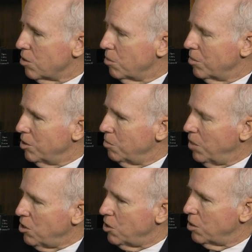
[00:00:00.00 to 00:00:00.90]
So when you
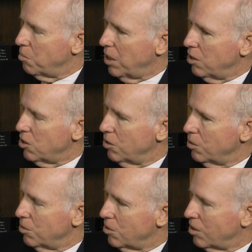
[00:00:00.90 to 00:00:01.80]
mention the patient
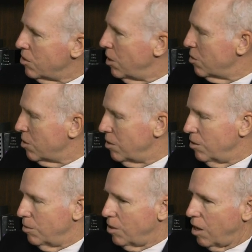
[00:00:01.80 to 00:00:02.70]
who says to
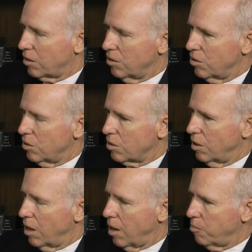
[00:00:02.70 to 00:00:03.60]
you, doctor, is this
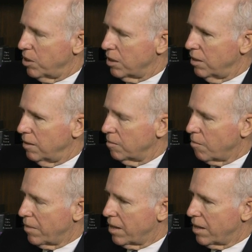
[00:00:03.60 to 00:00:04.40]
going to happen again?